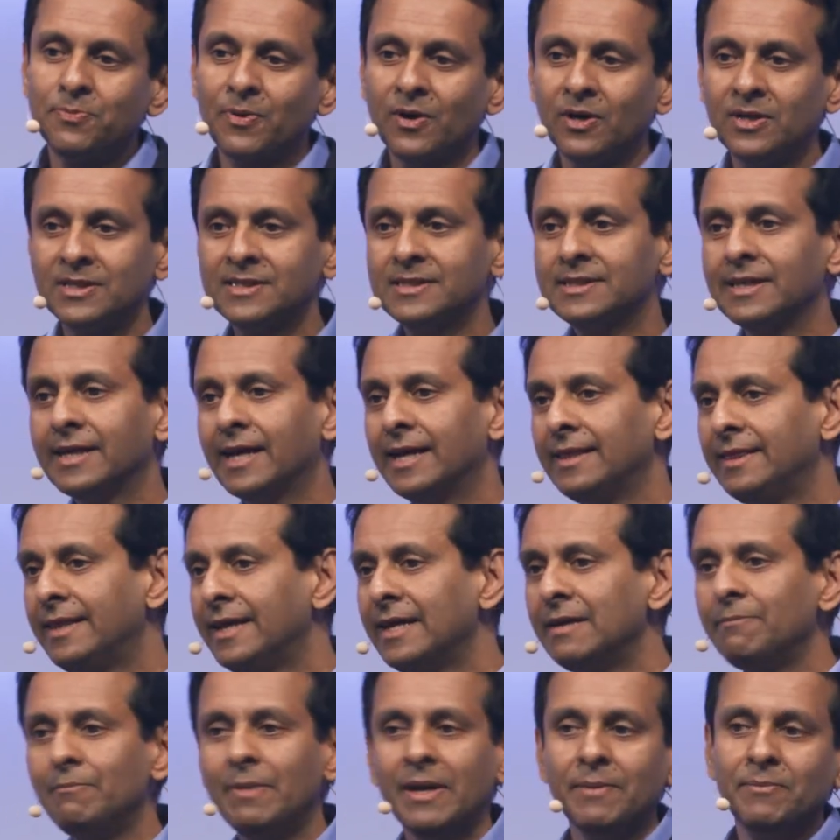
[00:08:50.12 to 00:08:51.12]
processing, and
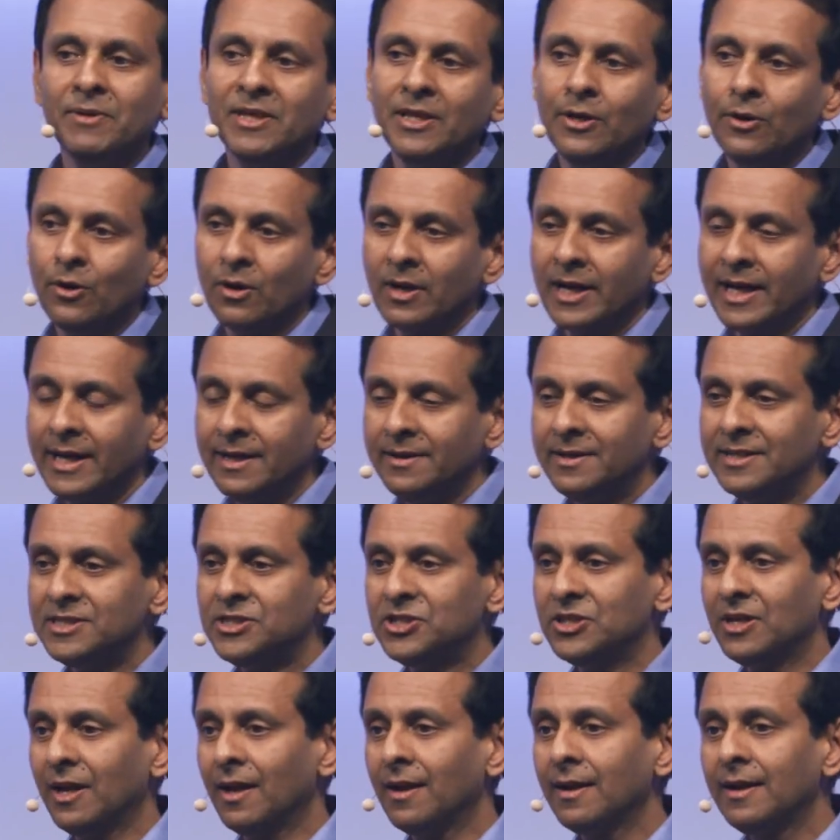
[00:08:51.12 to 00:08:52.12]
then maybe they all get
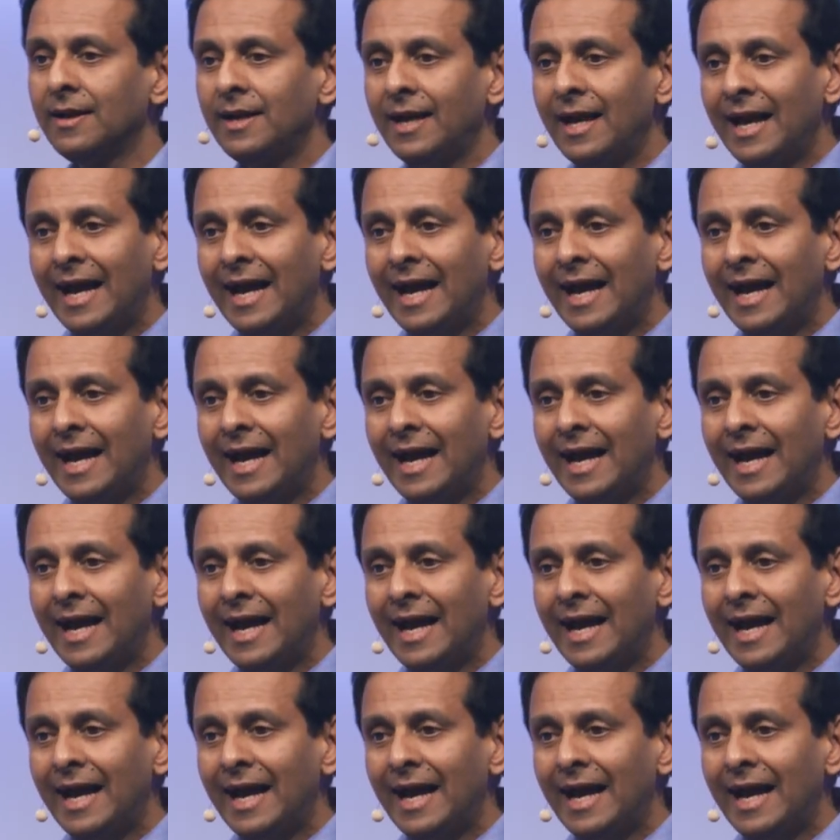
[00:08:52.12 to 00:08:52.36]
digital.